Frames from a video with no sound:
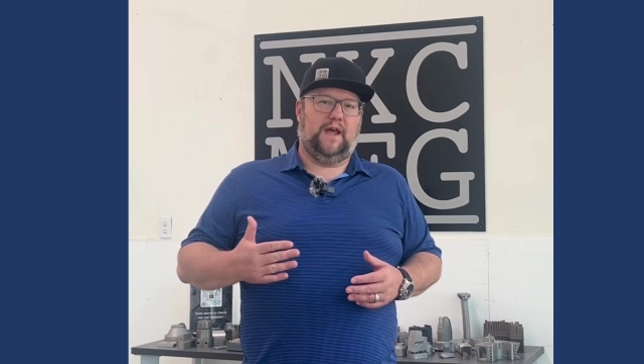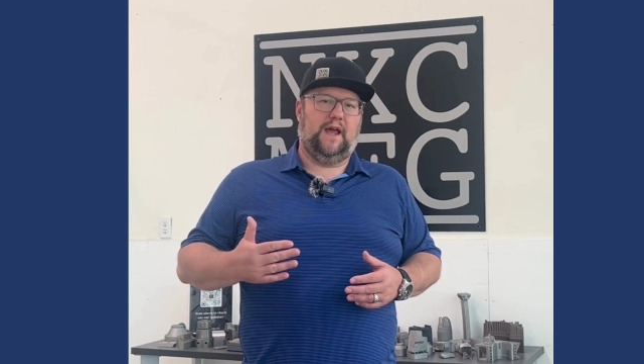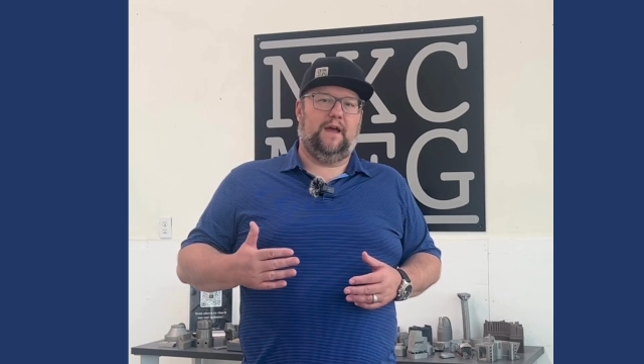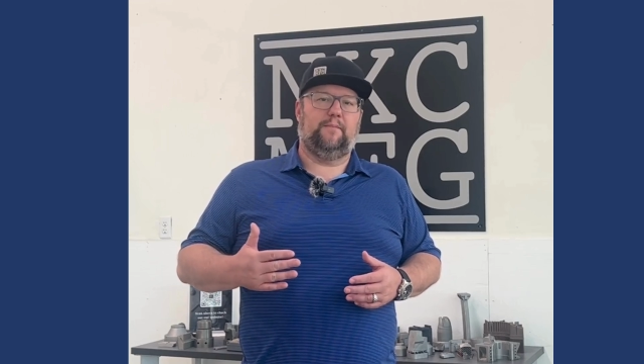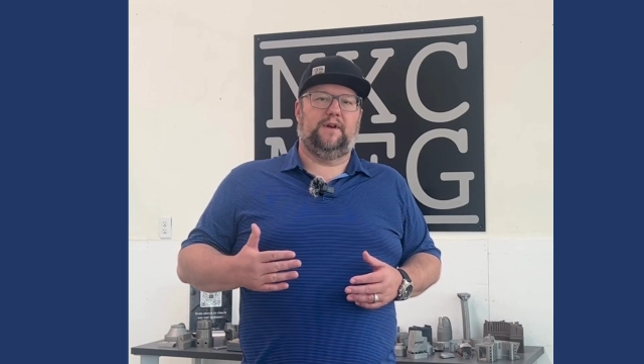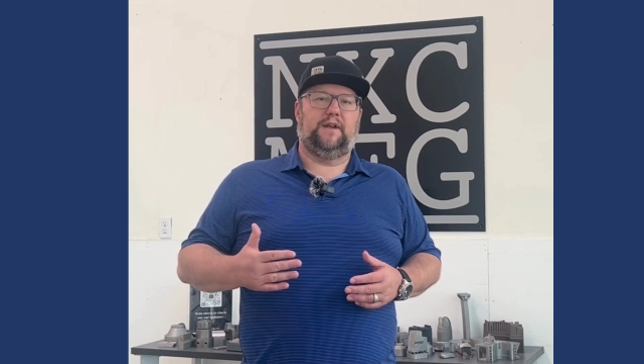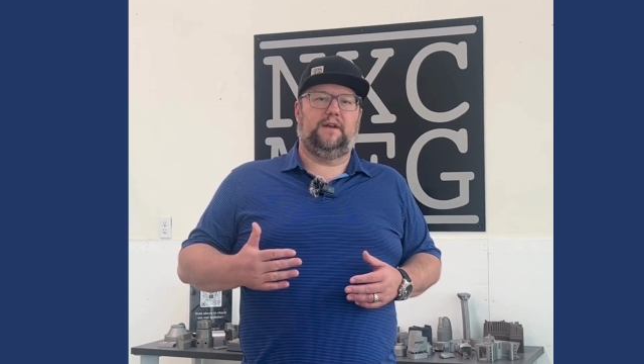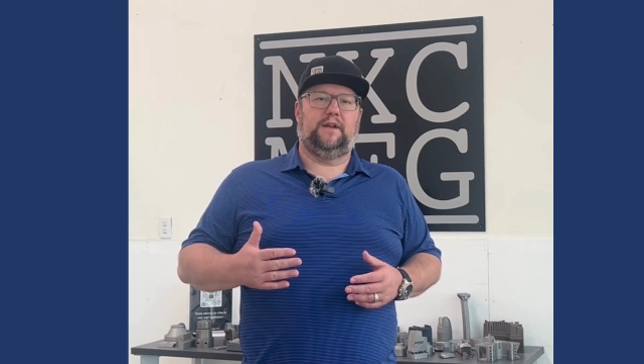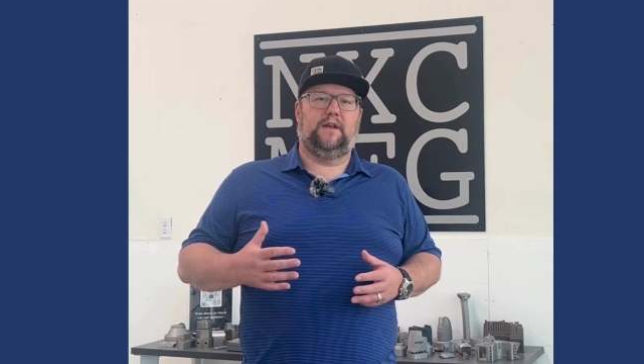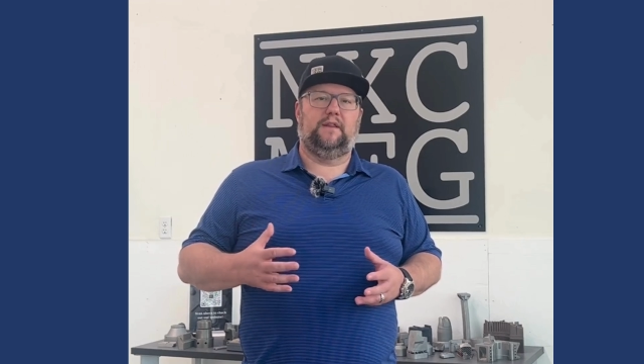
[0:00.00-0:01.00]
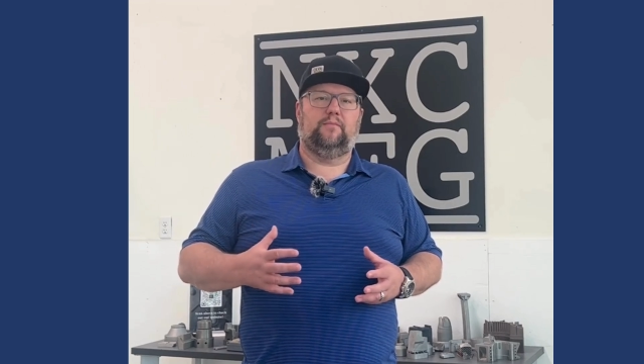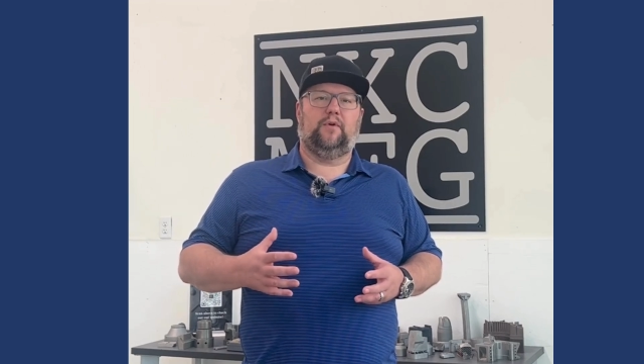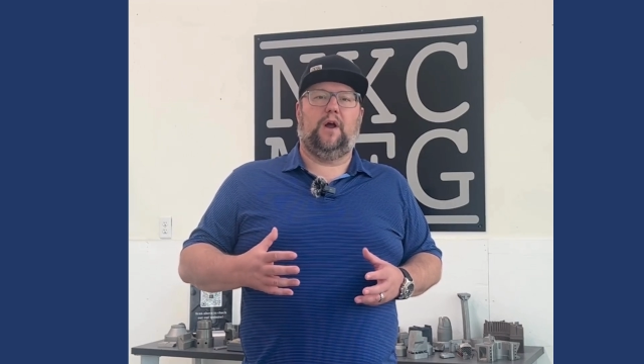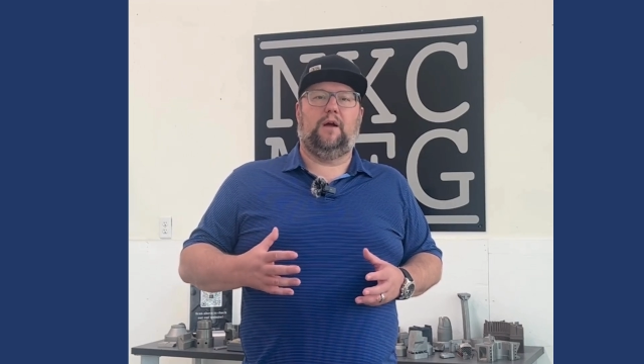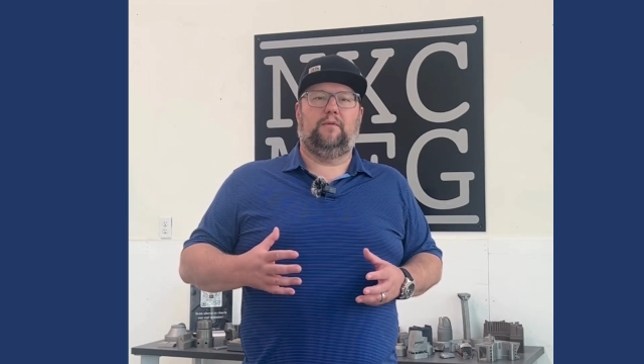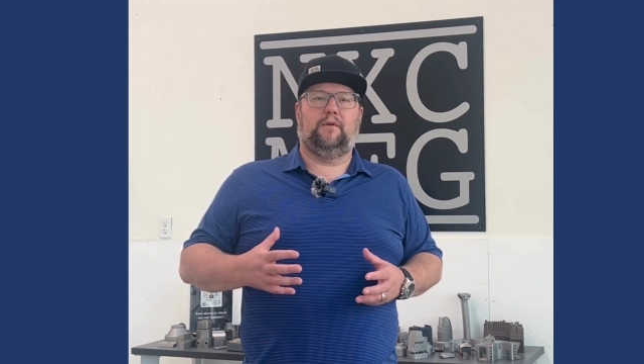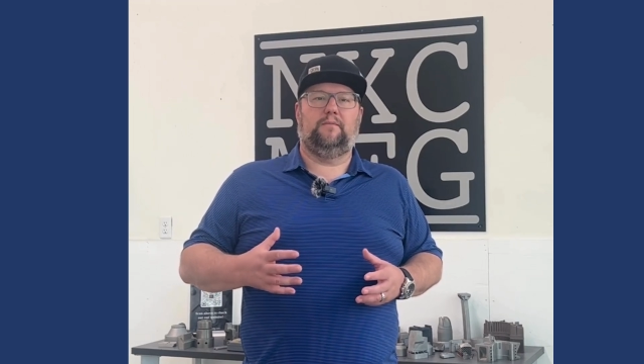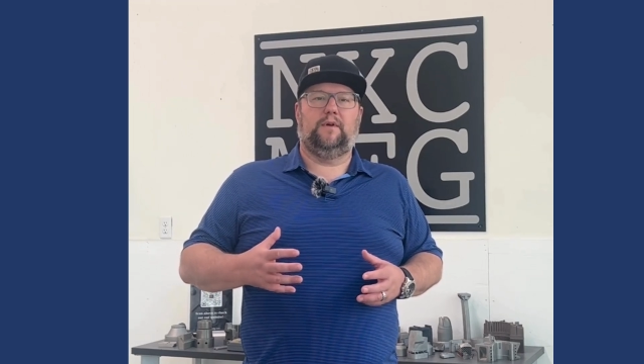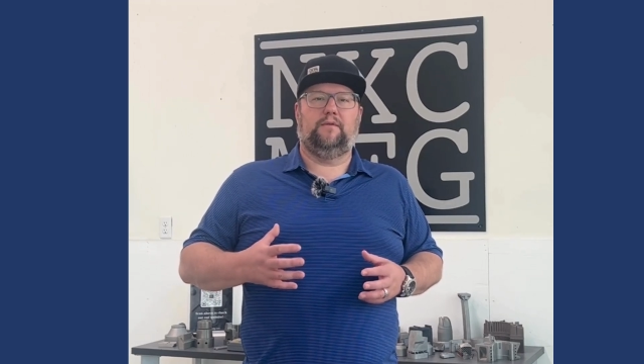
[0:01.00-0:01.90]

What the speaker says: happening in the problem.